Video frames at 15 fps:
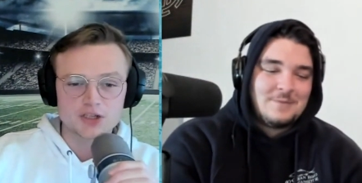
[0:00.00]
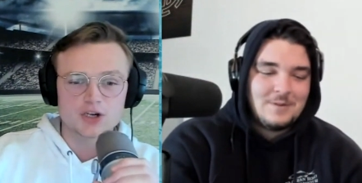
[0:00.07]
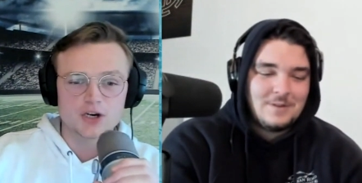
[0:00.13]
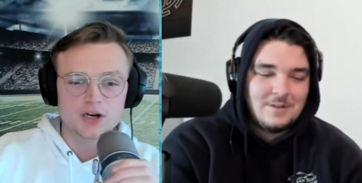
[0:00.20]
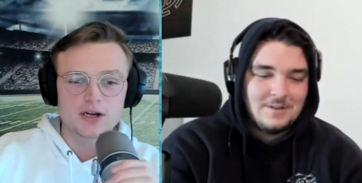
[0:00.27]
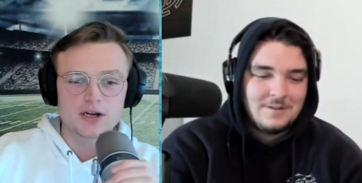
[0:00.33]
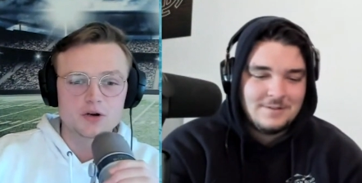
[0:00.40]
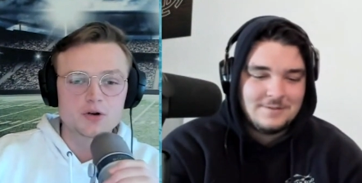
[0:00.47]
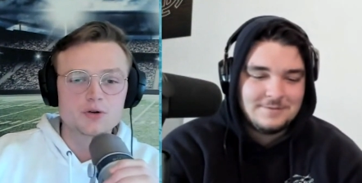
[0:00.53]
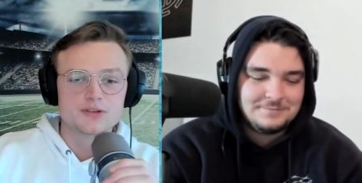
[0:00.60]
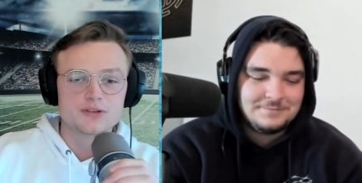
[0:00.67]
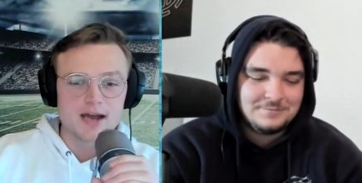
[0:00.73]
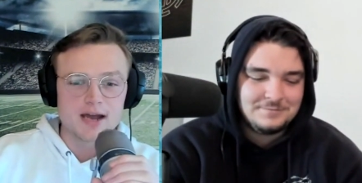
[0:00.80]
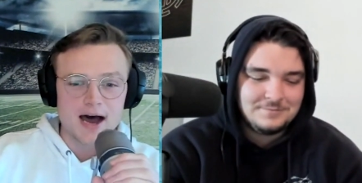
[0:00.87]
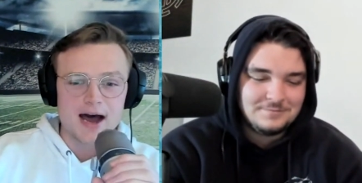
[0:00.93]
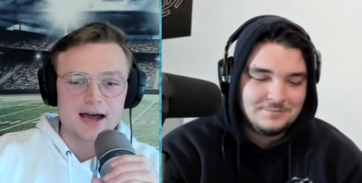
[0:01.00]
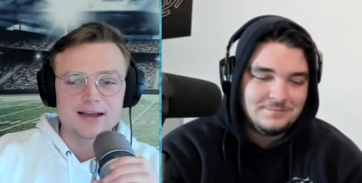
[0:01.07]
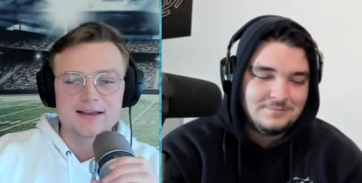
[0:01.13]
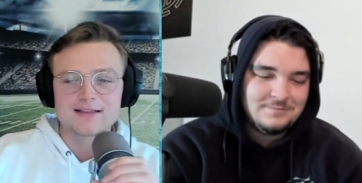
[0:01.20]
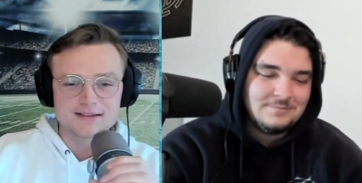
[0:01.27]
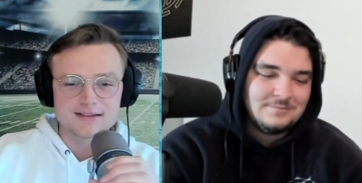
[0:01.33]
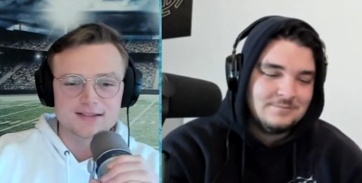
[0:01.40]
Speaker 1: good and who's not,
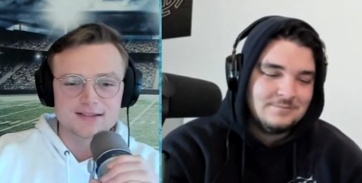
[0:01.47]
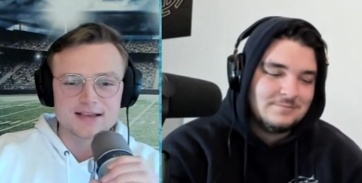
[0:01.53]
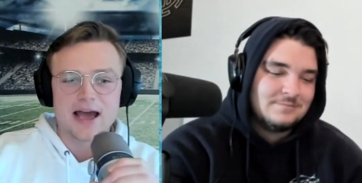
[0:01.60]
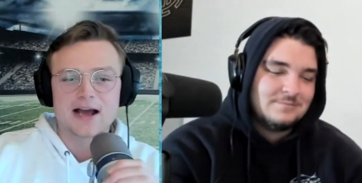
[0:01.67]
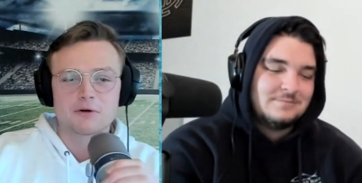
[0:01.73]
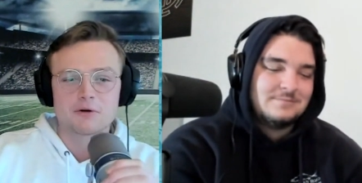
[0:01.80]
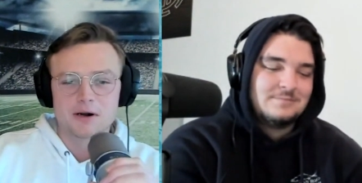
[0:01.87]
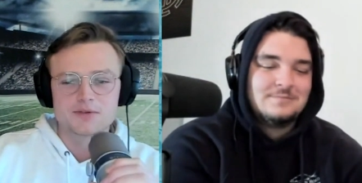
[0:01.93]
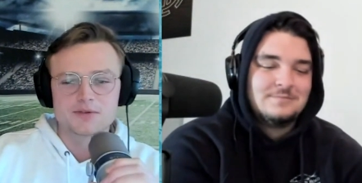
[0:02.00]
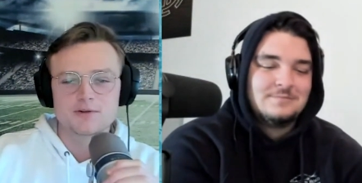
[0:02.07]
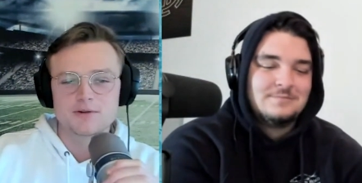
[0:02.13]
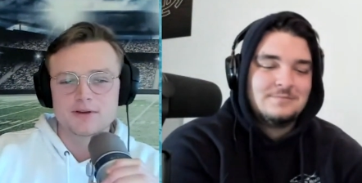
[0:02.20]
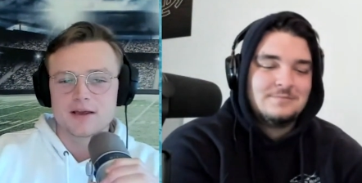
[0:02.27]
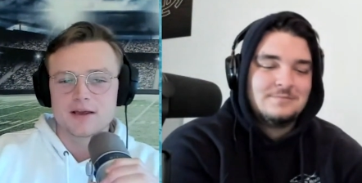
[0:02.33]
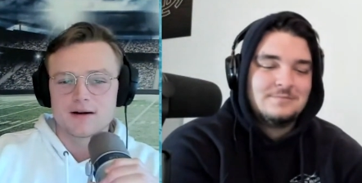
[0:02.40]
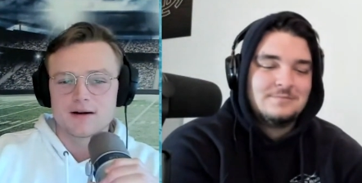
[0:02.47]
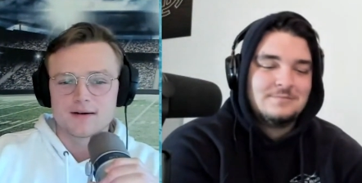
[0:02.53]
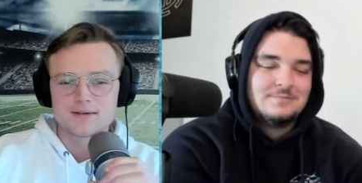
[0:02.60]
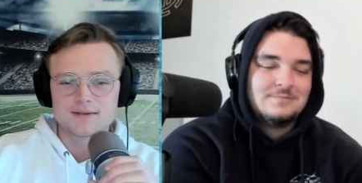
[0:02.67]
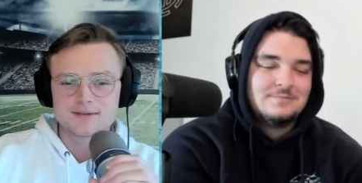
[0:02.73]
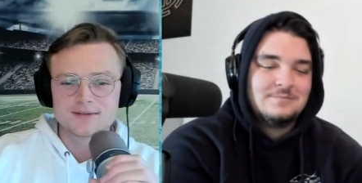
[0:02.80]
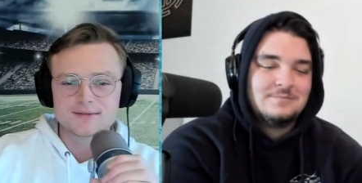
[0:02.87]
and that's exactly what I'm doing here.
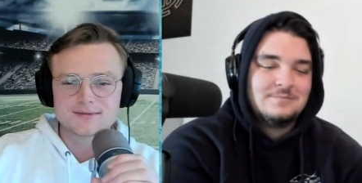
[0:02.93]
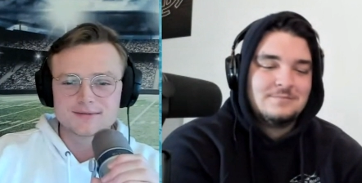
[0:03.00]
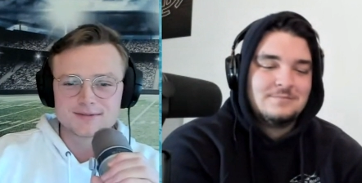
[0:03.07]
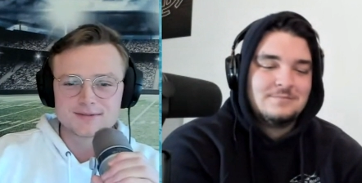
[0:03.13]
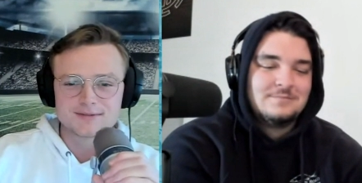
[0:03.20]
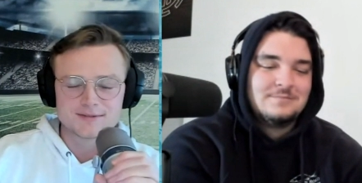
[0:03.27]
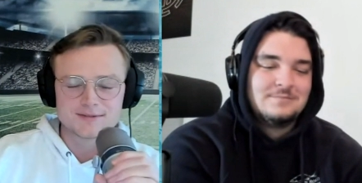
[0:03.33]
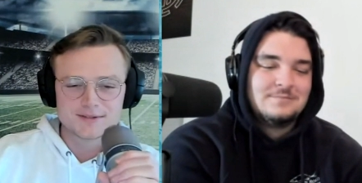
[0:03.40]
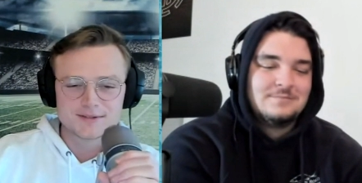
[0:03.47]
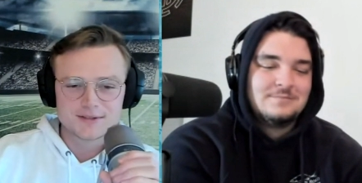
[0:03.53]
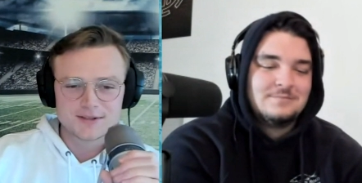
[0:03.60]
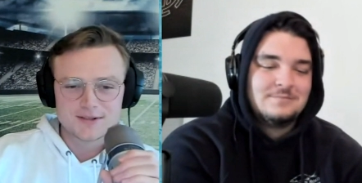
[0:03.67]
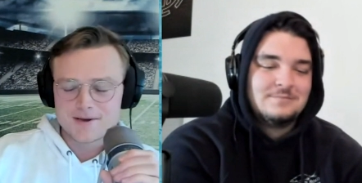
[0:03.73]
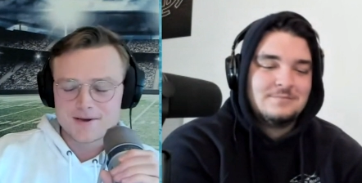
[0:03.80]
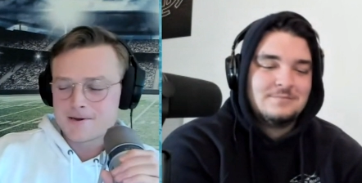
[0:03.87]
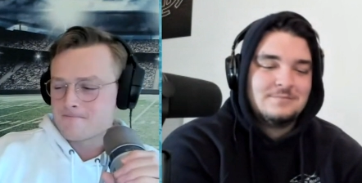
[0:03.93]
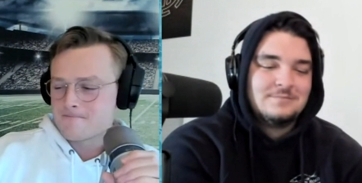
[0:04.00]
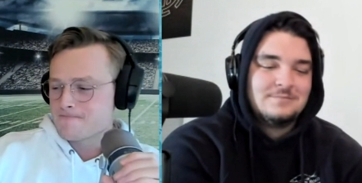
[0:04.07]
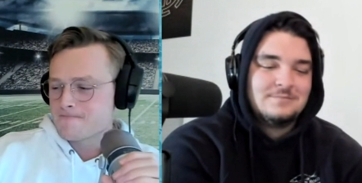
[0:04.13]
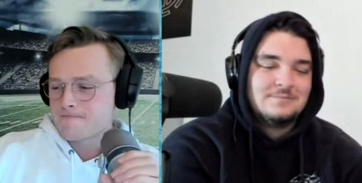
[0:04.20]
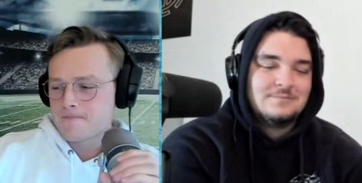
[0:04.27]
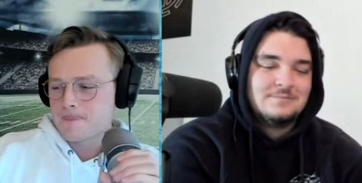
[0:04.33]
Well, maybe they'll prove us wrong.
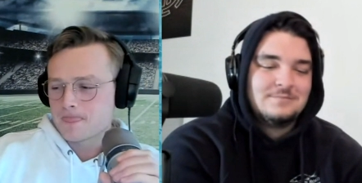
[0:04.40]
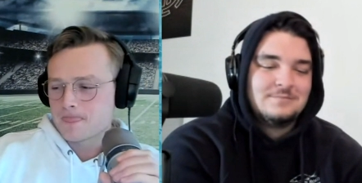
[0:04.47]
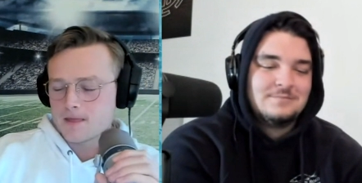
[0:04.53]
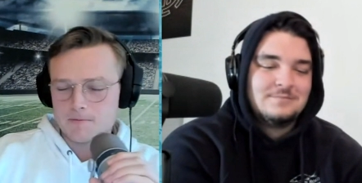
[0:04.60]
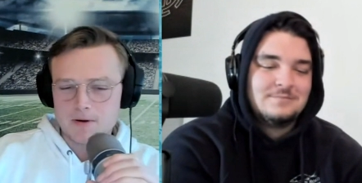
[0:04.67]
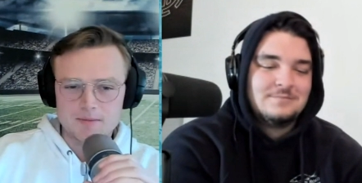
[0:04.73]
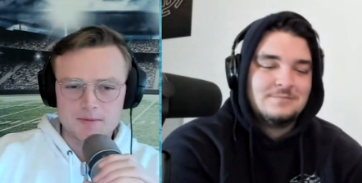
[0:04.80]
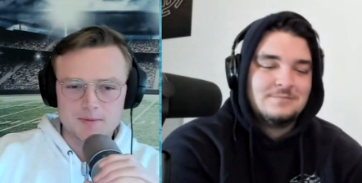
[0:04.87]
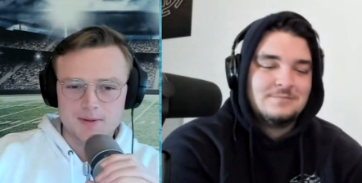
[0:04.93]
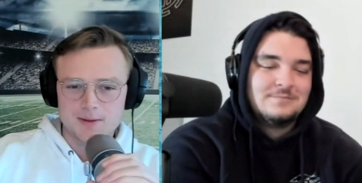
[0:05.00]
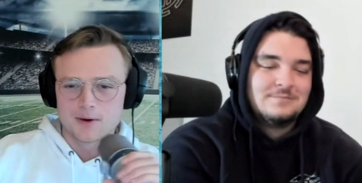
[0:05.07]
They probably